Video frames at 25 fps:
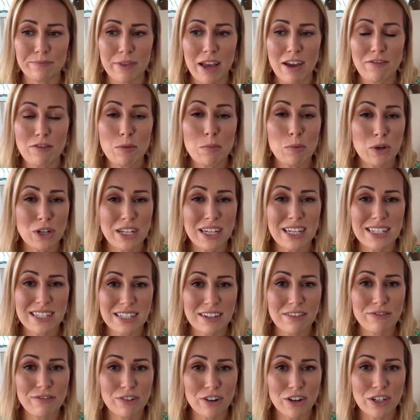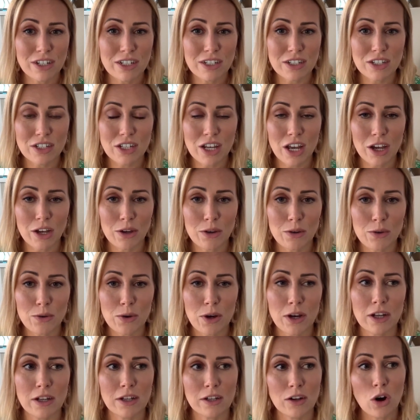everybody is different.
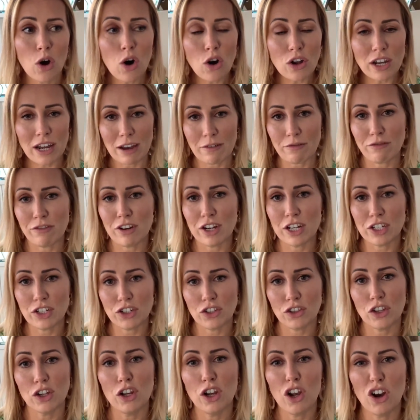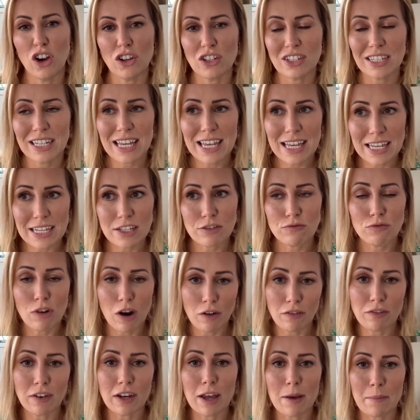So on average, the loss is
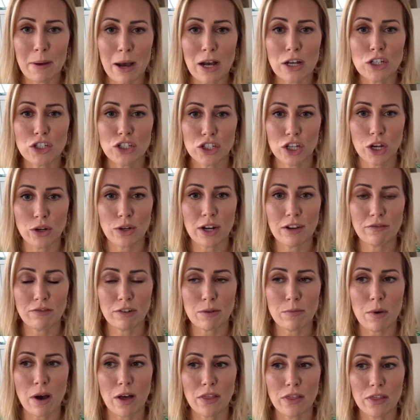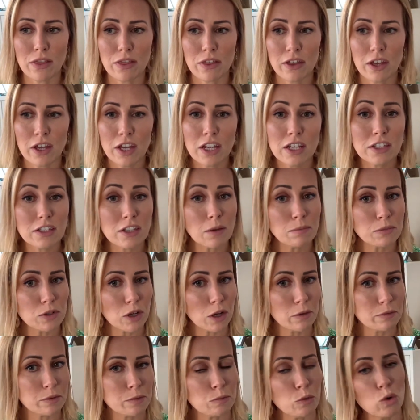roughly about 1 stone every month,
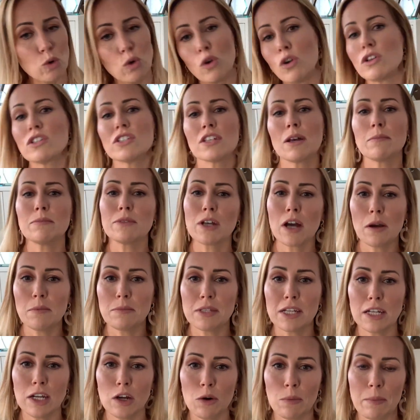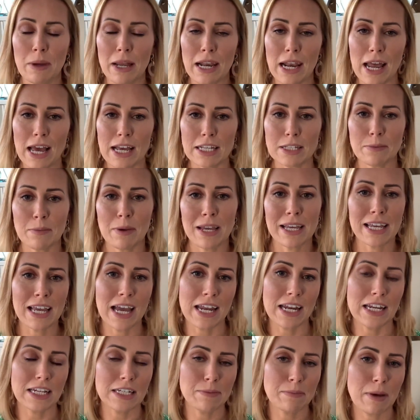sometimes more, sometimes a little bit less. But
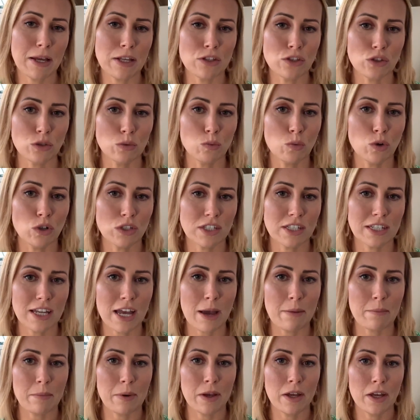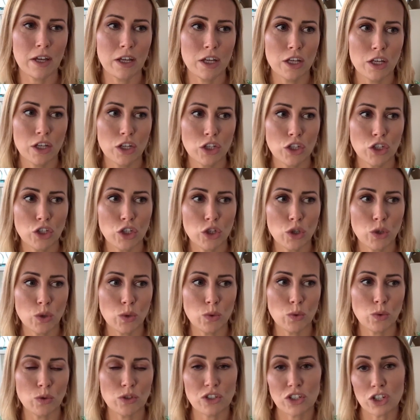again, it depends on what step
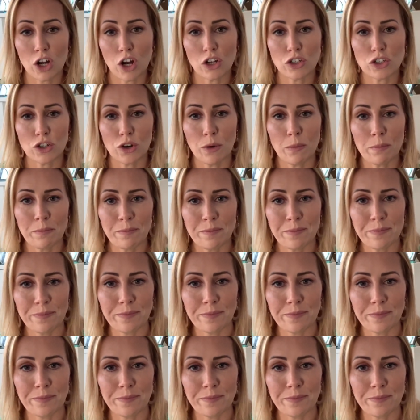you start on.